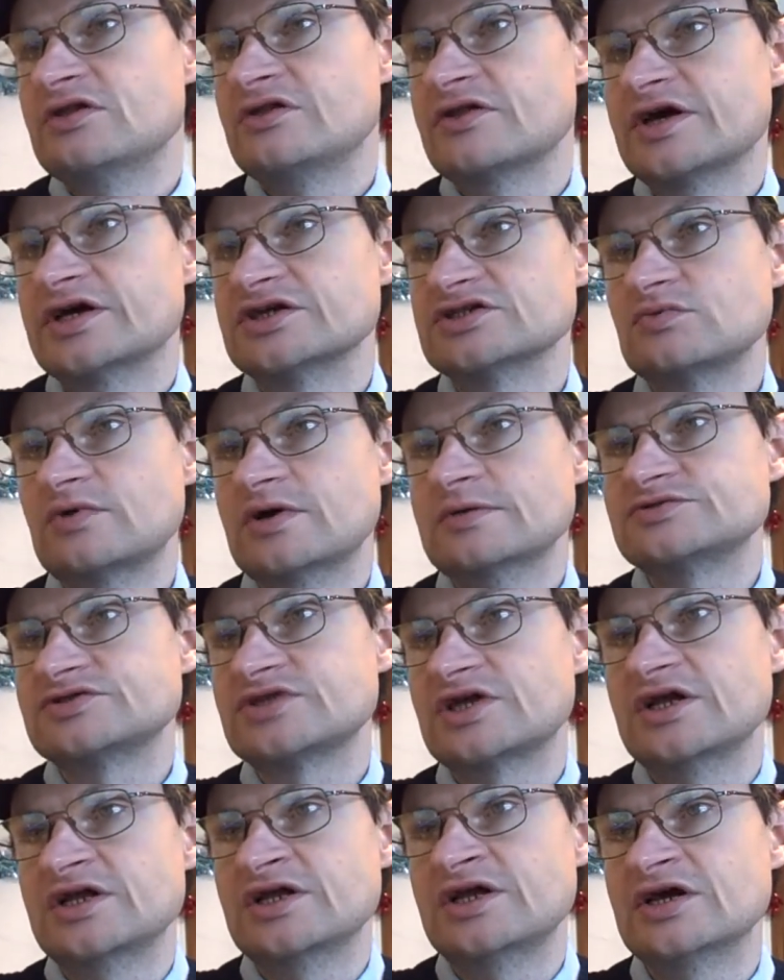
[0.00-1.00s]
There's a
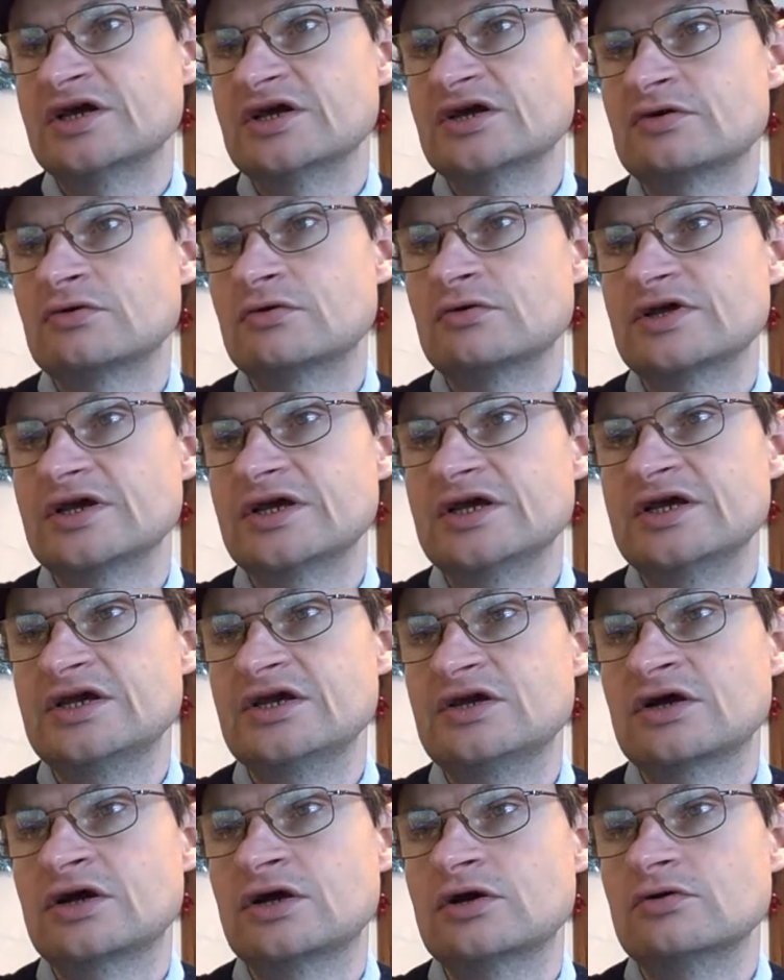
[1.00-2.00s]
website here called
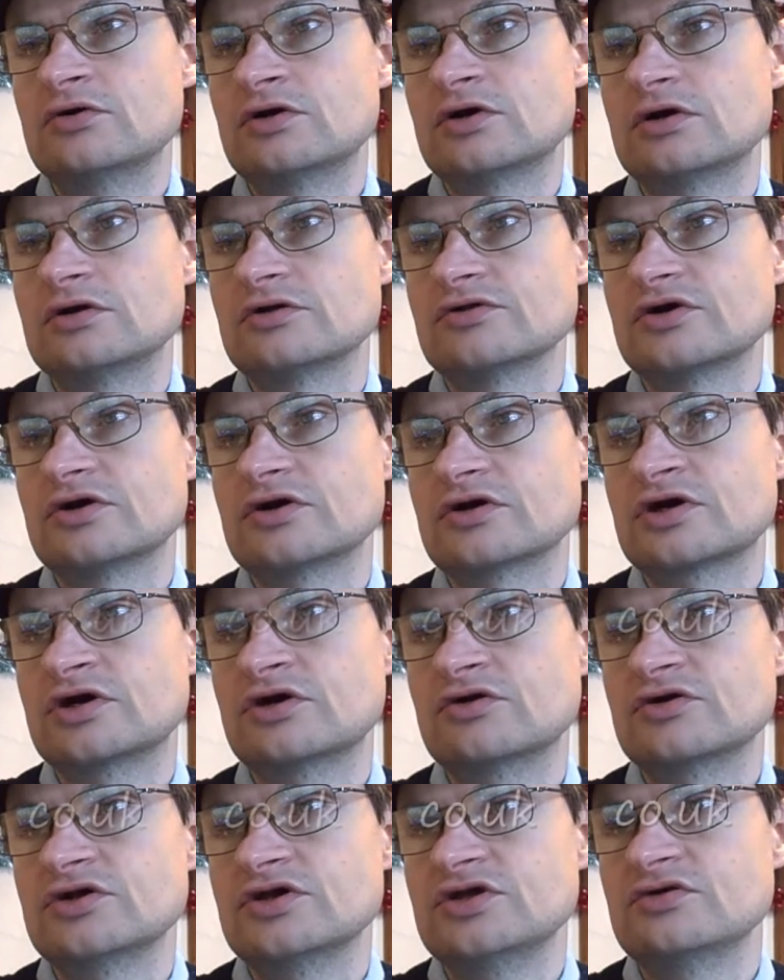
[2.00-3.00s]

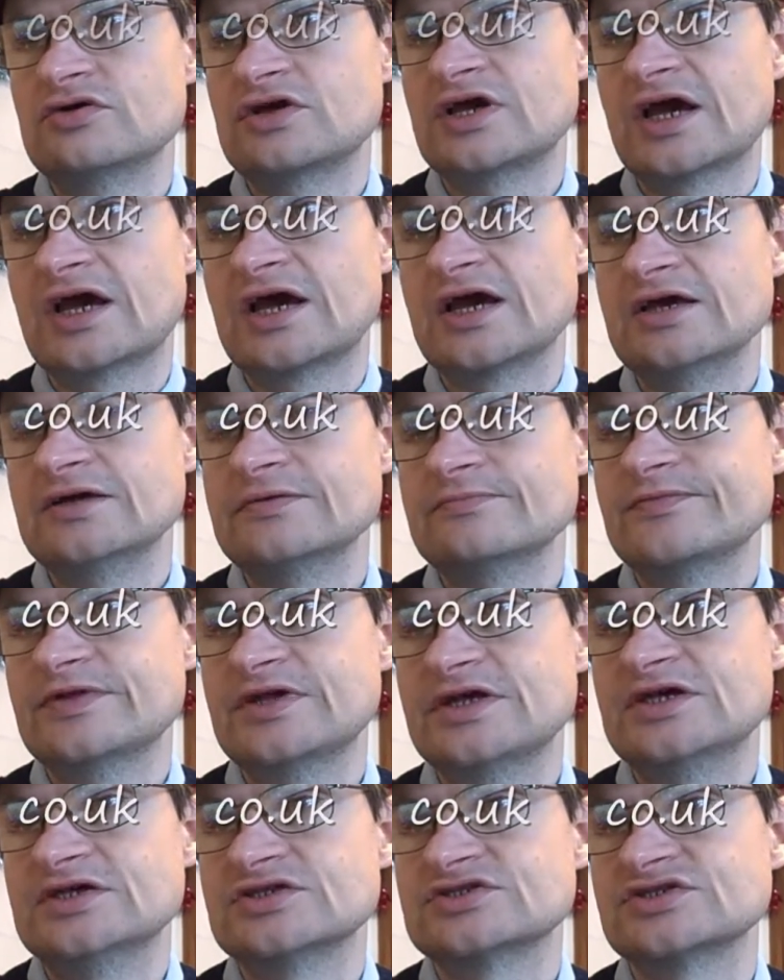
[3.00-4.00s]
econol.co.uk,
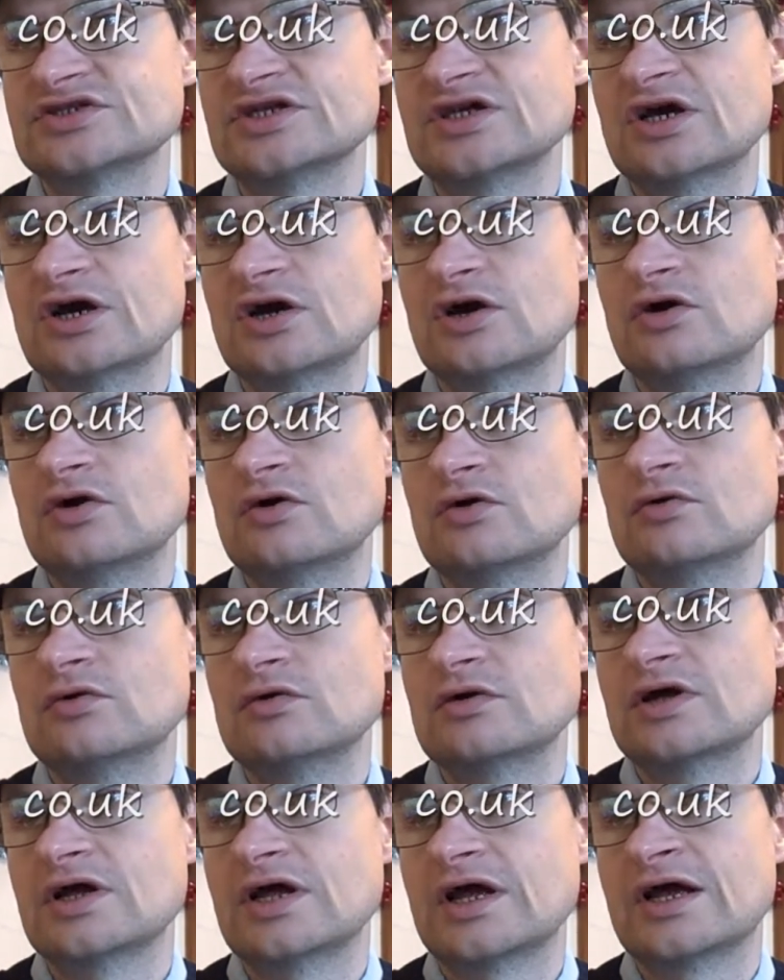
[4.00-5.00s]

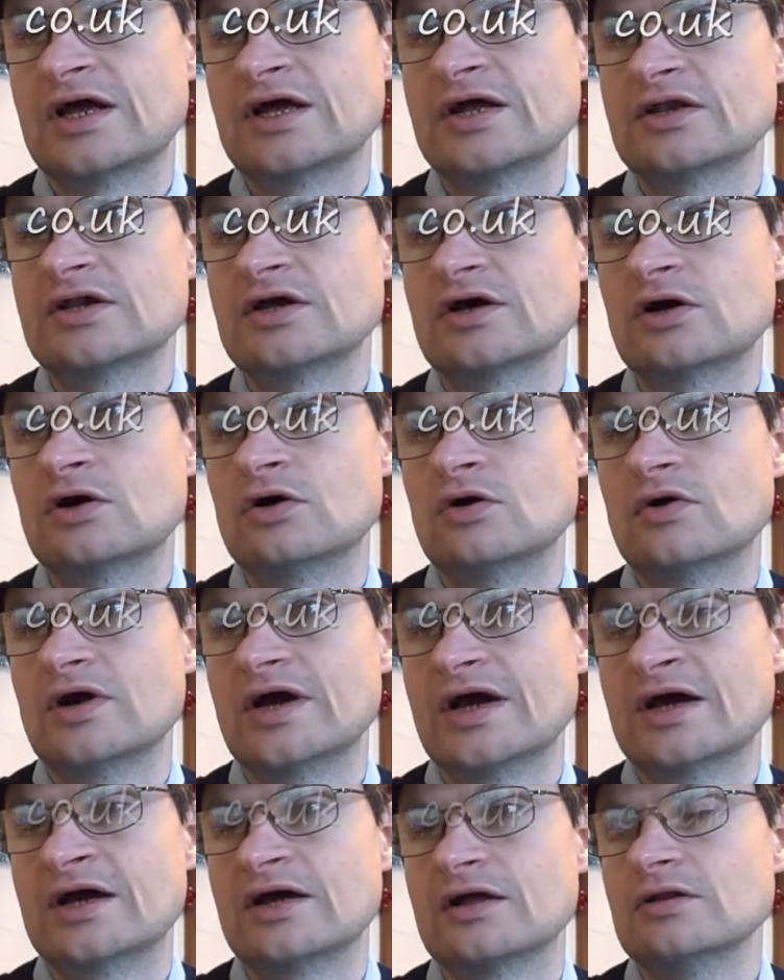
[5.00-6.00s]

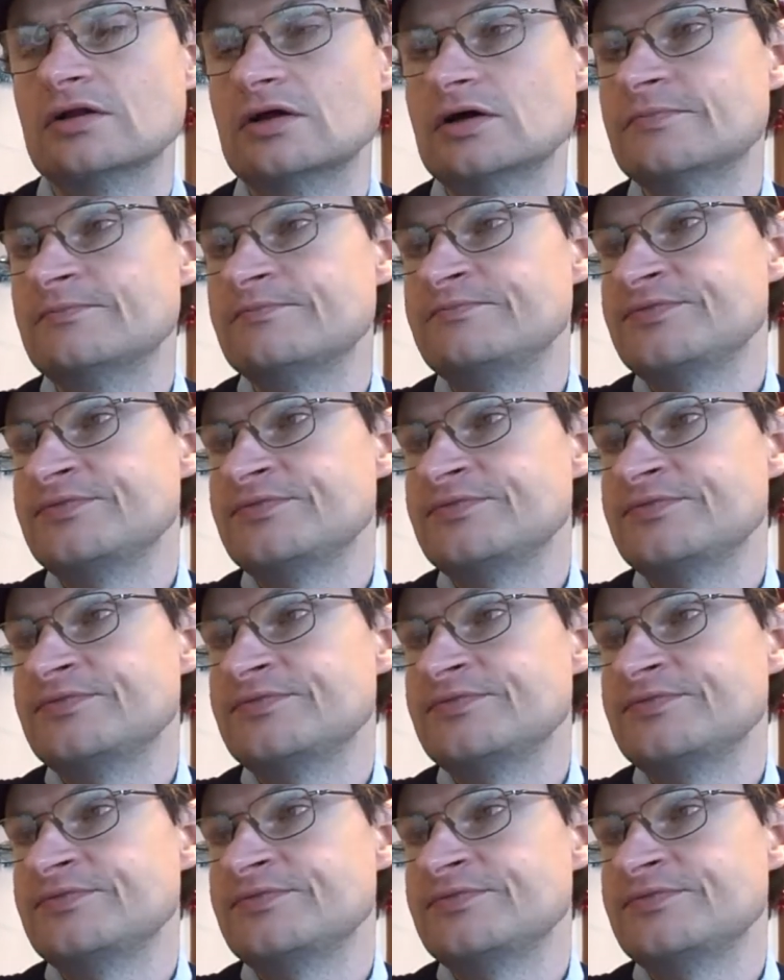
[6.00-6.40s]
ECONOL,